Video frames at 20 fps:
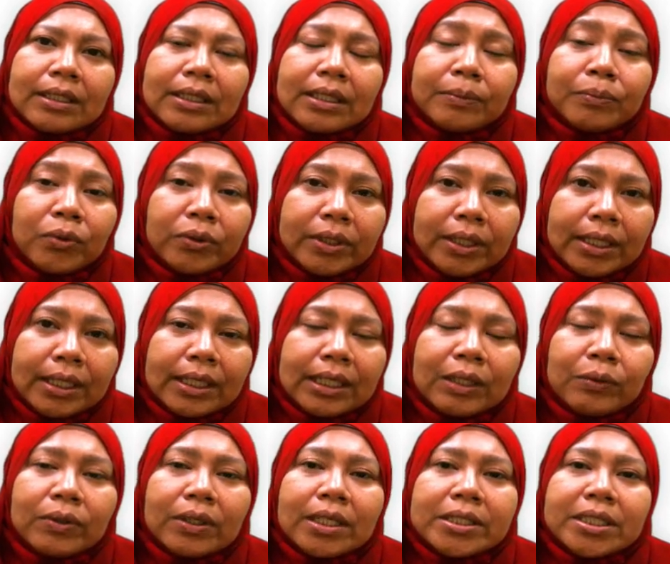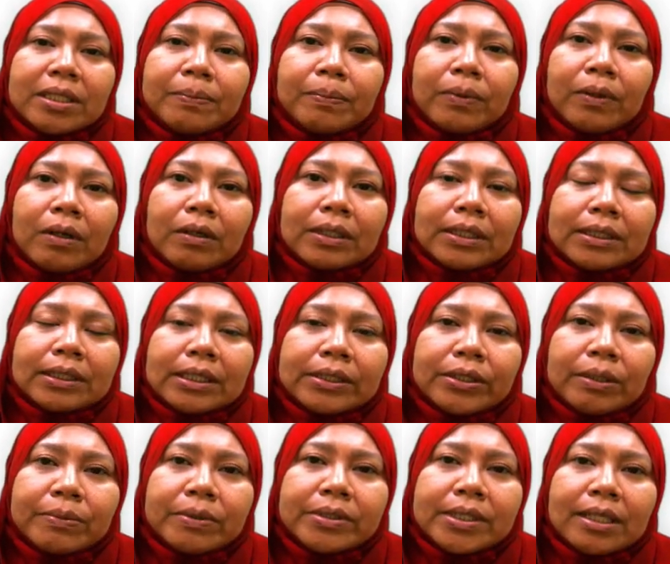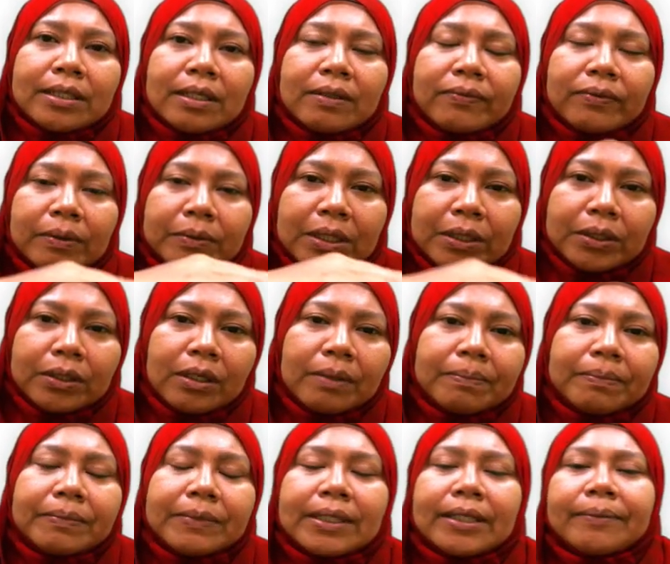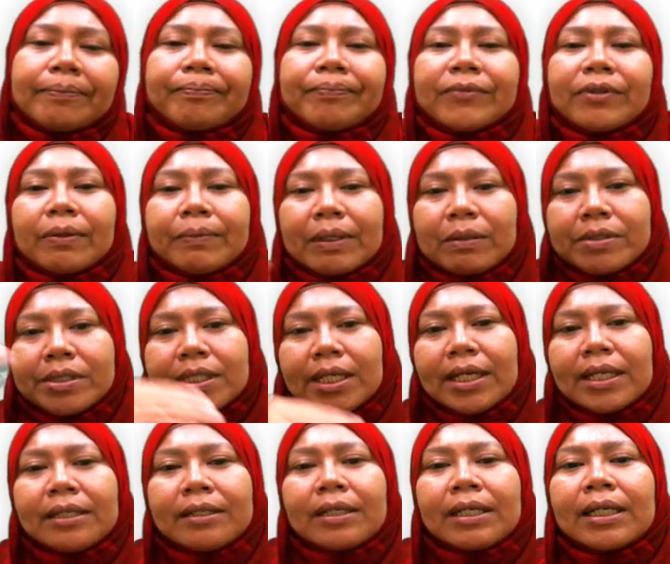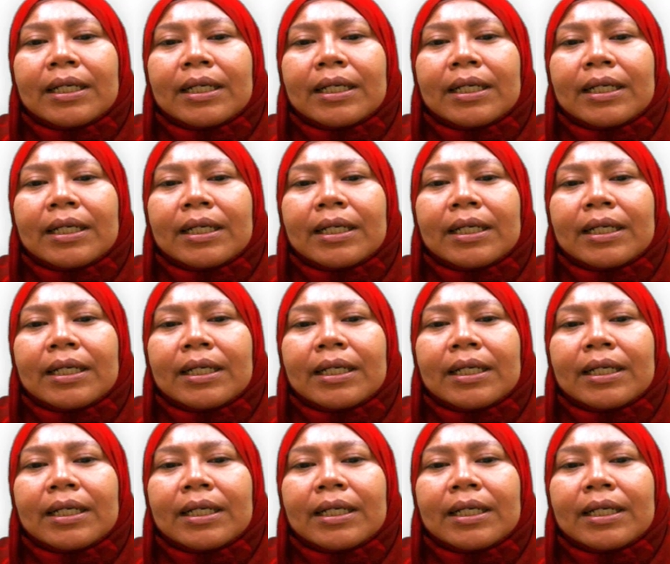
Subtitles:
In mode A, it will actually block the sodium channel from the top, from outside.